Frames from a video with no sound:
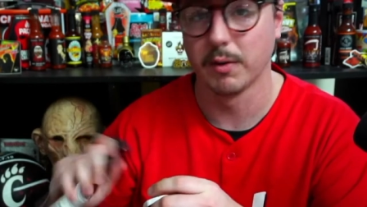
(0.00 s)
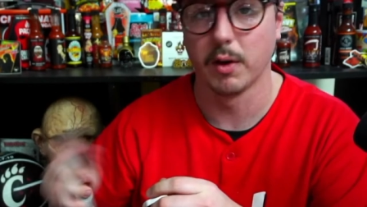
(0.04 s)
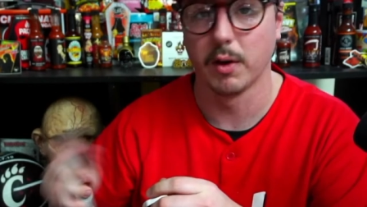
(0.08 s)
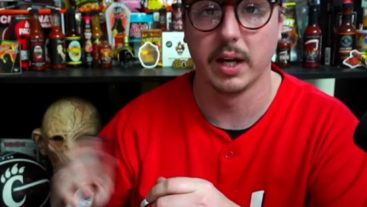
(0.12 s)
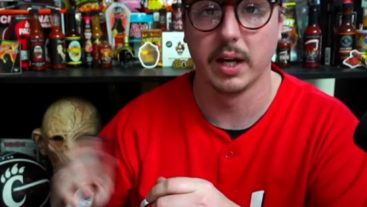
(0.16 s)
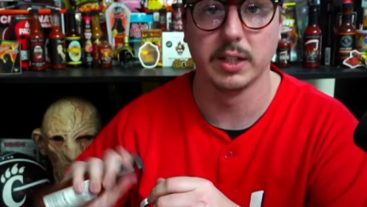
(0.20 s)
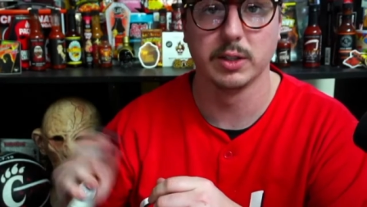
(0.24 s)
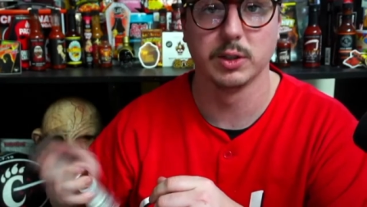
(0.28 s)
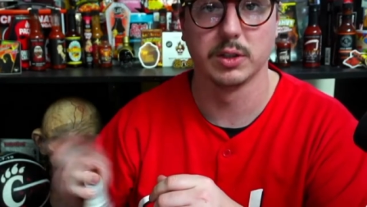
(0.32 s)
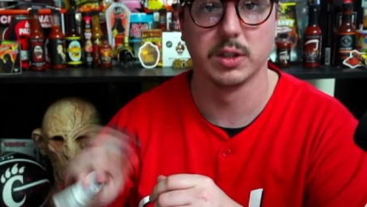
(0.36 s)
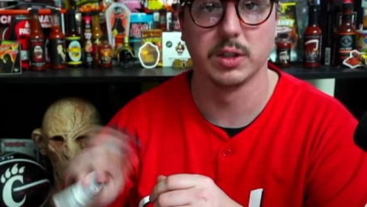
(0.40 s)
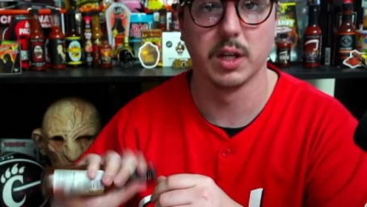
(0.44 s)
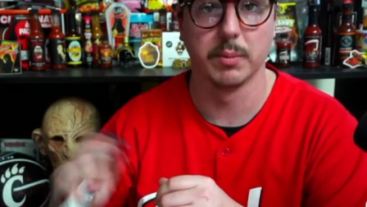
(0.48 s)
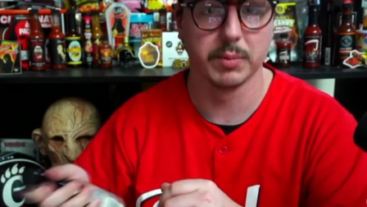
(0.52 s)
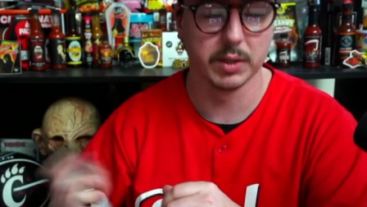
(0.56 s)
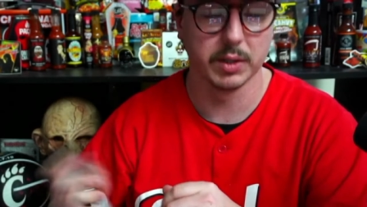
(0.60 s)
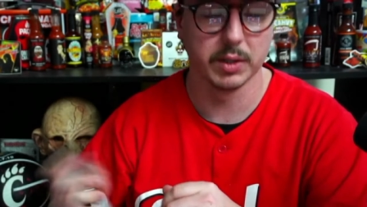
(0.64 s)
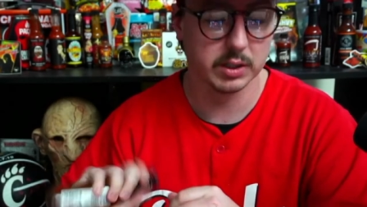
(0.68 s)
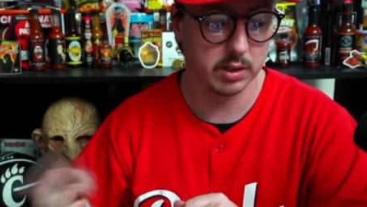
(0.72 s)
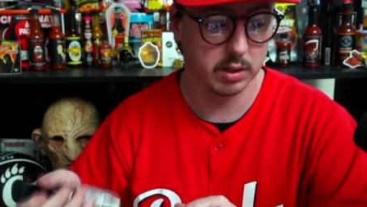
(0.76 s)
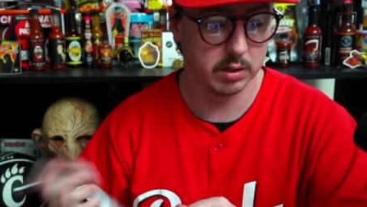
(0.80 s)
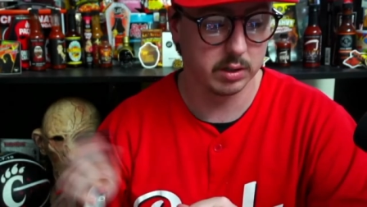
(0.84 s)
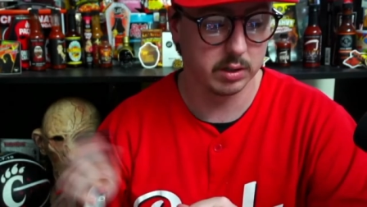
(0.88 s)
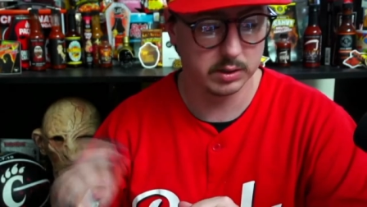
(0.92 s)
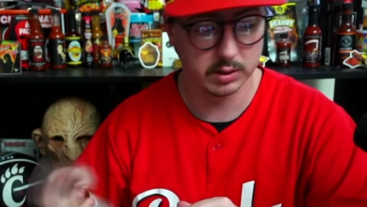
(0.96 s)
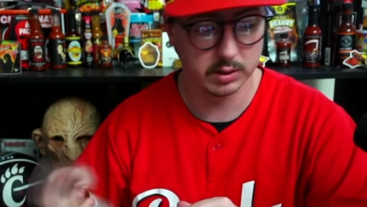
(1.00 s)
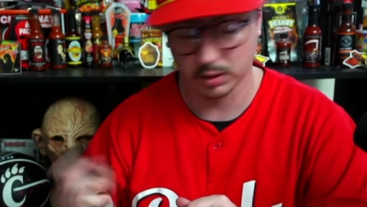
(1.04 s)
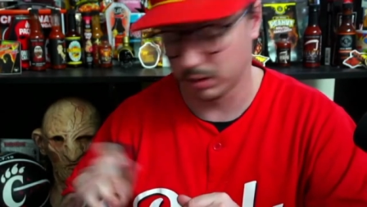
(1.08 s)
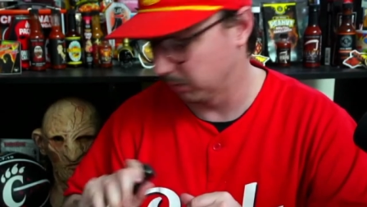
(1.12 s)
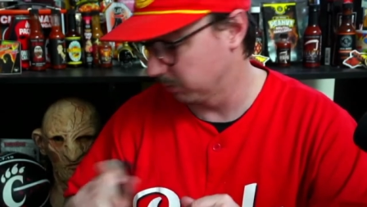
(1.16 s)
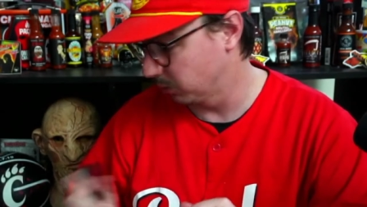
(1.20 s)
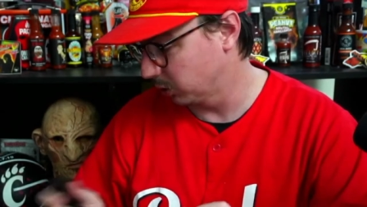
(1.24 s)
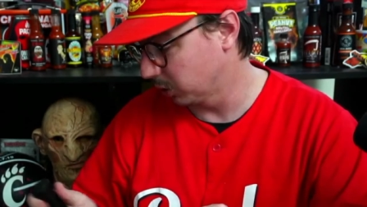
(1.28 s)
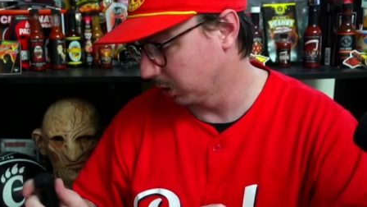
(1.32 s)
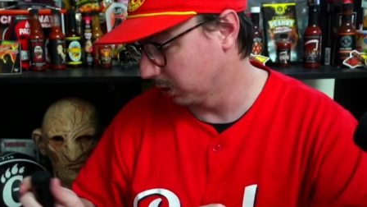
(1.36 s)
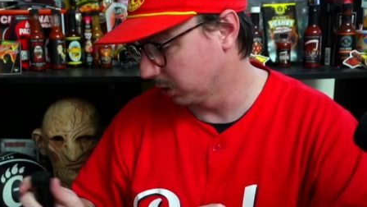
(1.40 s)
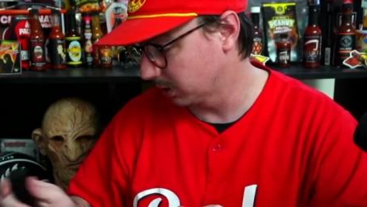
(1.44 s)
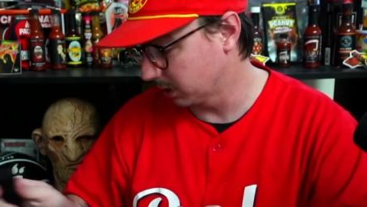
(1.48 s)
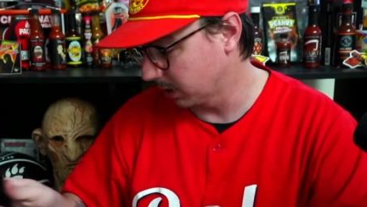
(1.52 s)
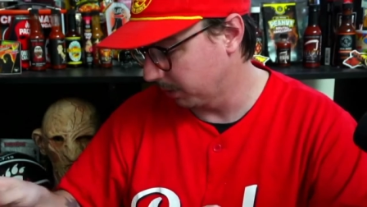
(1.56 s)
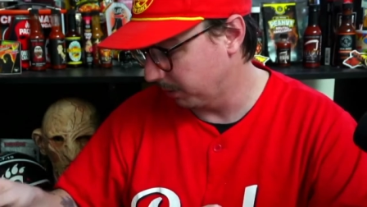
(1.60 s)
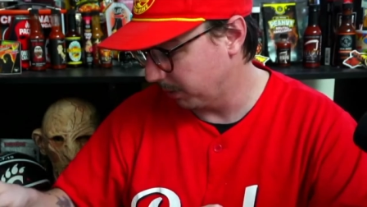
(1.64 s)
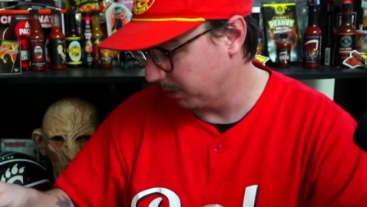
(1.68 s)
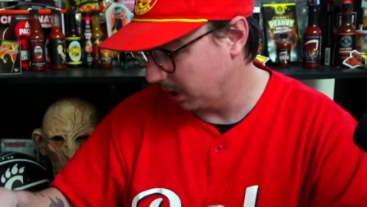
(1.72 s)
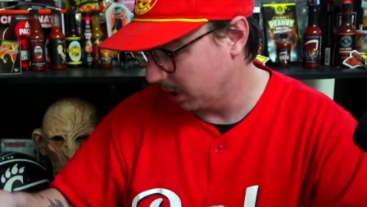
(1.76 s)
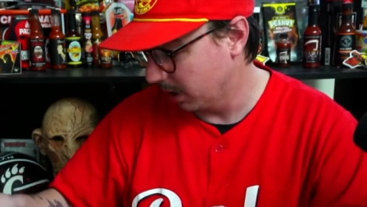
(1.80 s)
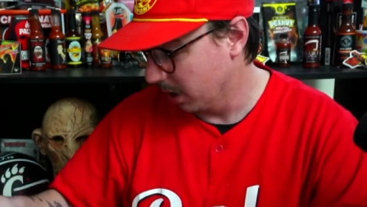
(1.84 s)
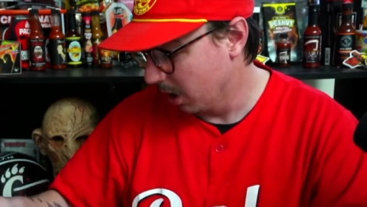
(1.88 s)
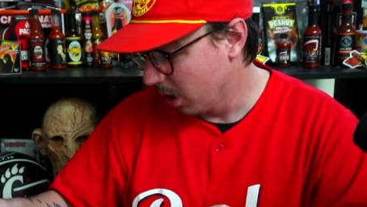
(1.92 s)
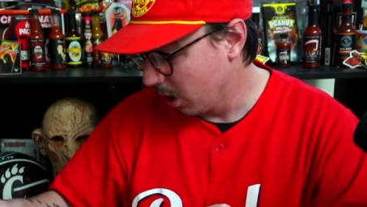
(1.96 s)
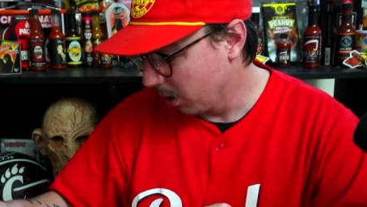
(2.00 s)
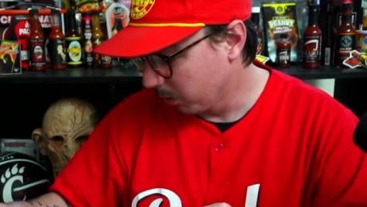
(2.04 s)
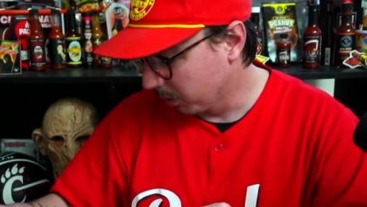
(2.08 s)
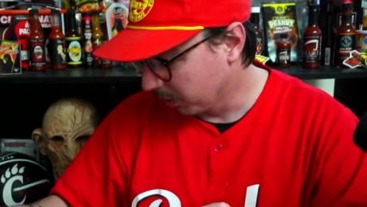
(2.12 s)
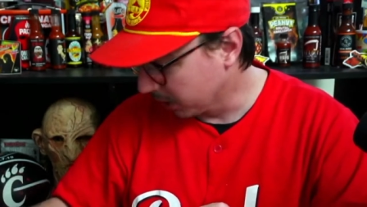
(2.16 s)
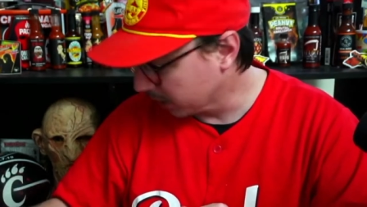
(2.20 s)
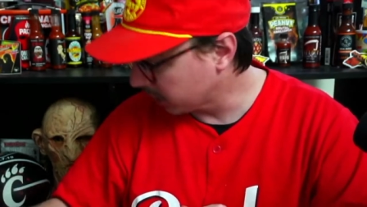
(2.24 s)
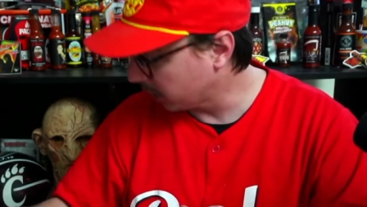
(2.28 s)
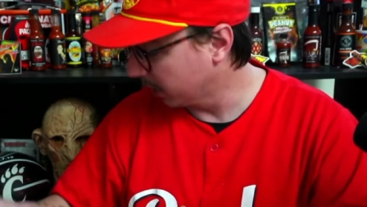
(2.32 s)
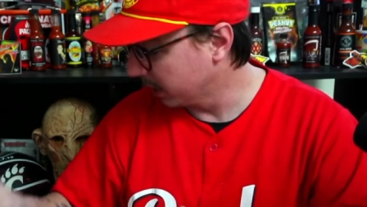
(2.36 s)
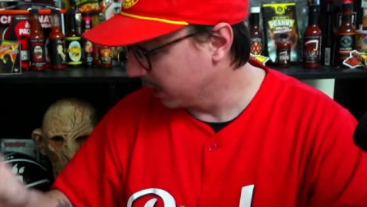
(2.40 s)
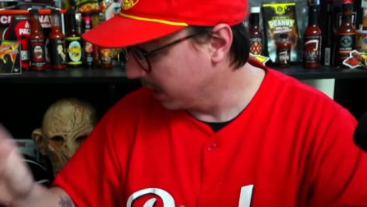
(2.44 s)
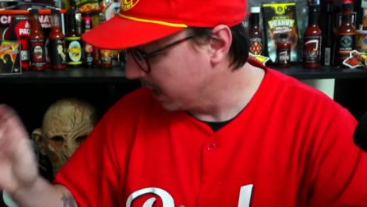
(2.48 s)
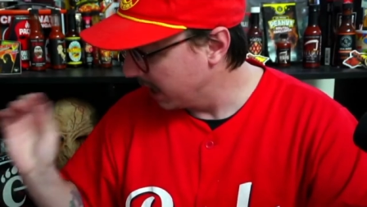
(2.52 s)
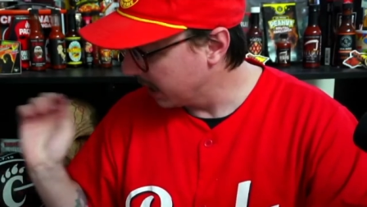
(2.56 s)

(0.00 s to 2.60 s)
Asian dumplings on it, so I'm sure it's going to be really good.